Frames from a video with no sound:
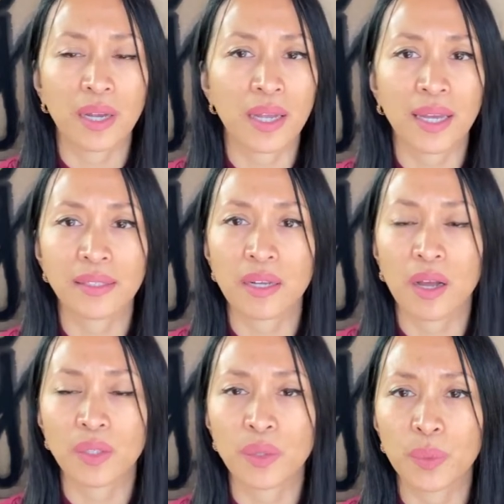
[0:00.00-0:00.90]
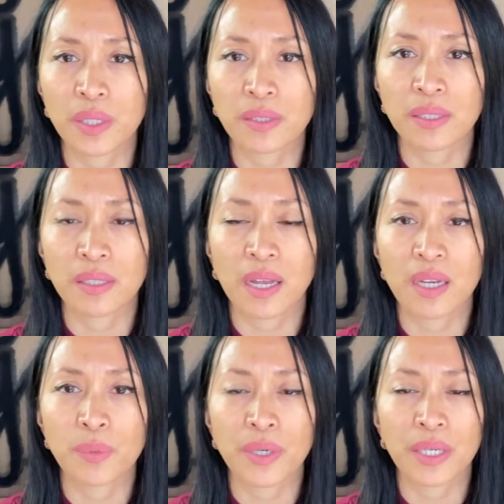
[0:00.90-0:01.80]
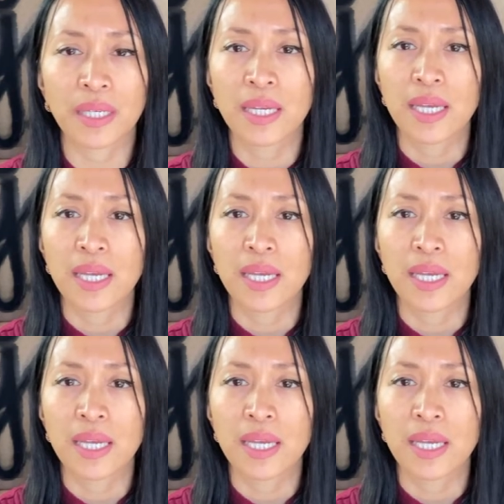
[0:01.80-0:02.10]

I had an aunt who worked at a library,